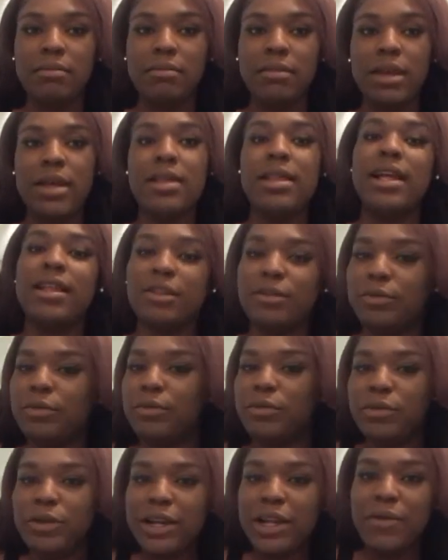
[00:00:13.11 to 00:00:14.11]
because that's
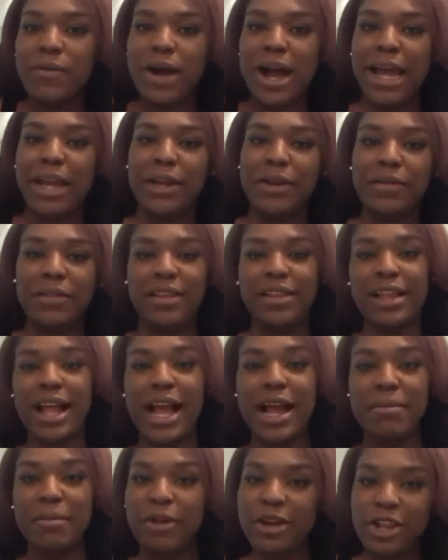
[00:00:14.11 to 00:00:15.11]
really why I do this.
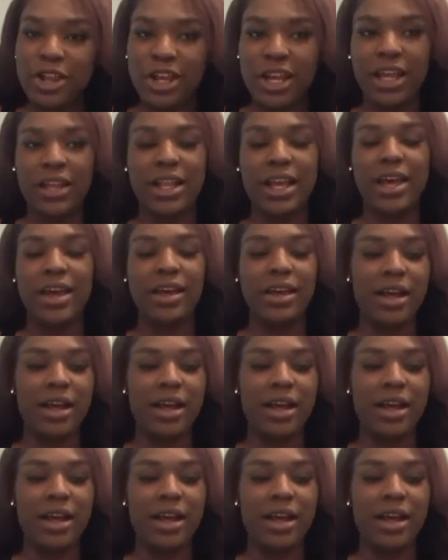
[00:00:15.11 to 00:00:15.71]
I appreciate that.